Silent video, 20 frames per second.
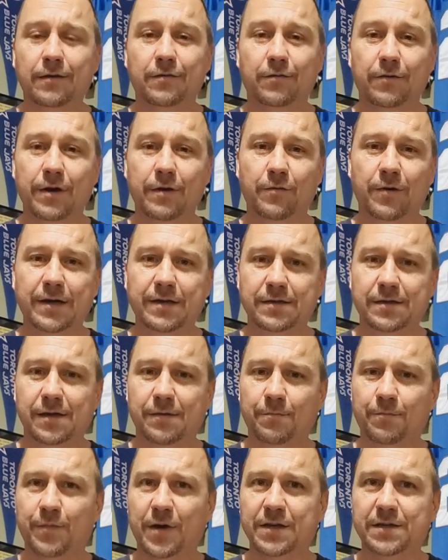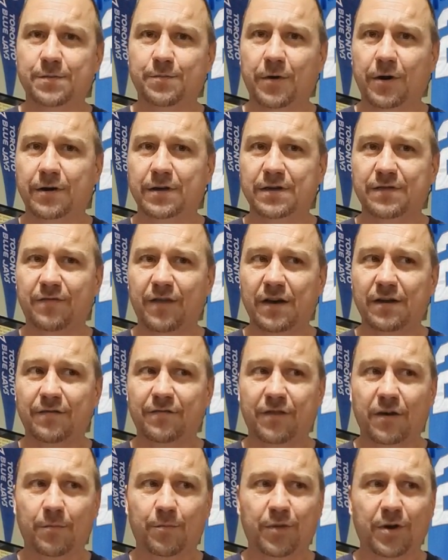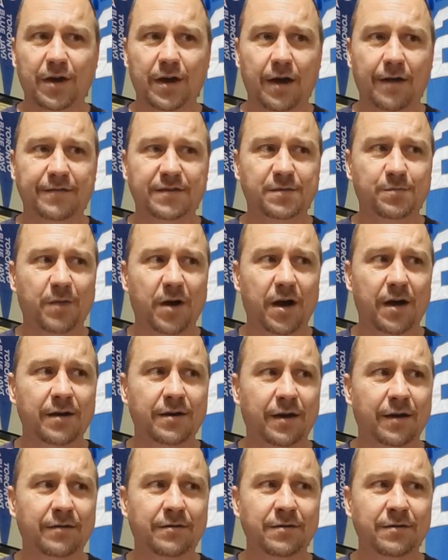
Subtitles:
three wins, and Pittsburgh is fighting for a playoff spot.